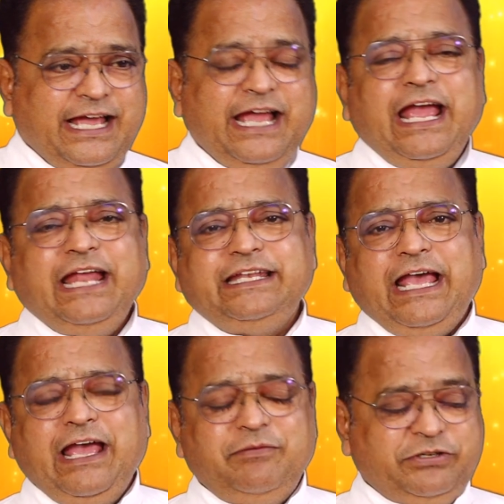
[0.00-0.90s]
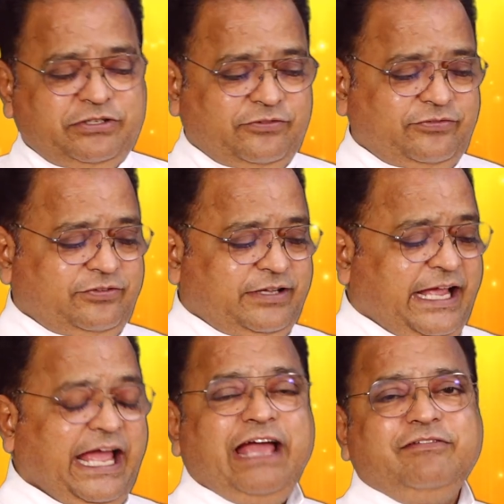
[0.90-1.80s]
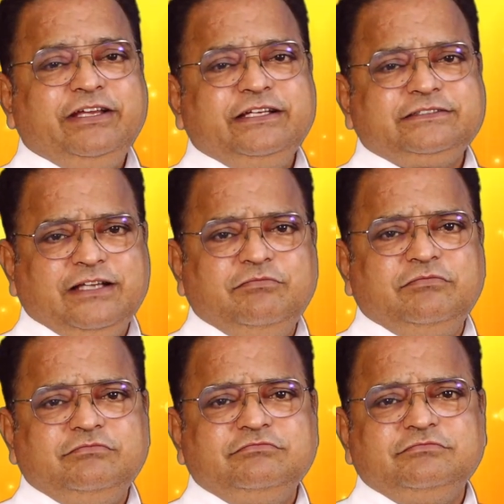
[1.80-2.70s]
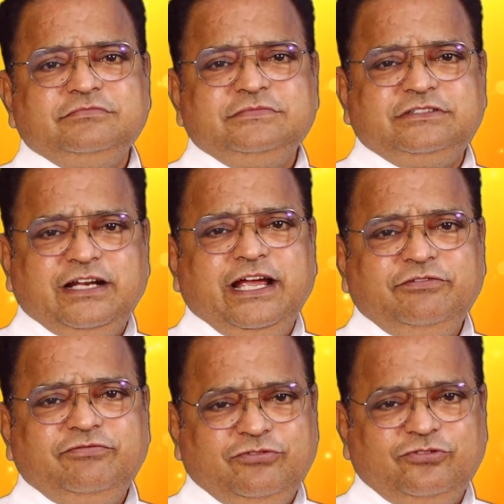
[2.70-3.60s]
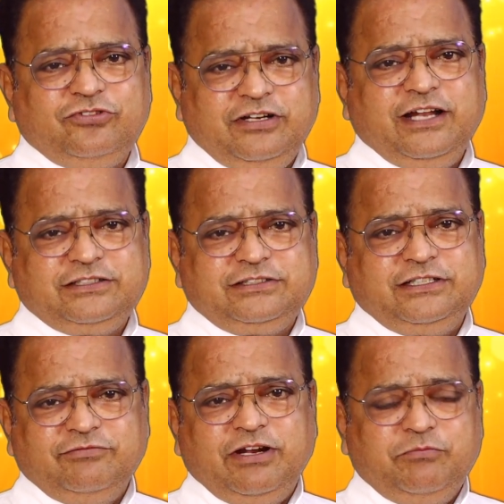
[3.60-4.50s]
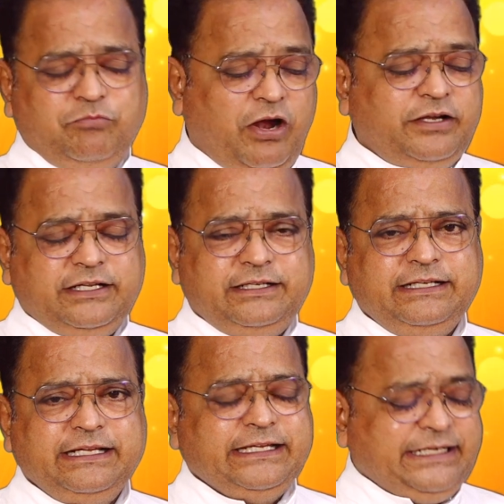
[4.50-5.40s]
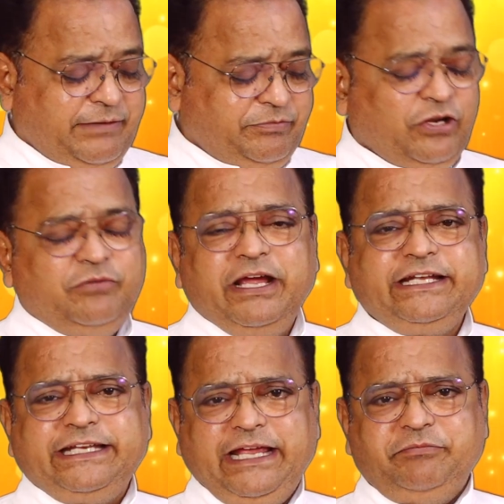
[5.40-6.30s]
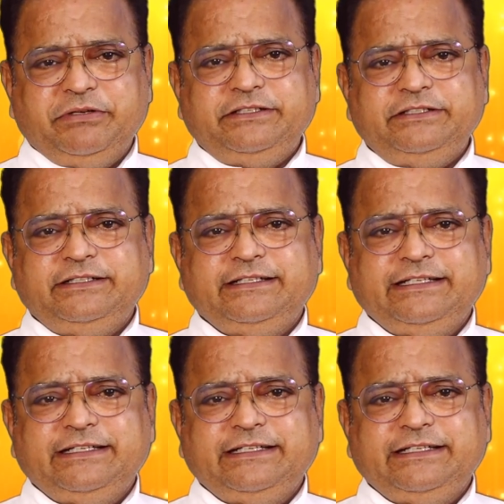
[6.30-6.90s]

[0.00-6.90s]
I had the habit of having some dry fruit nuts in one bottle kept on my table.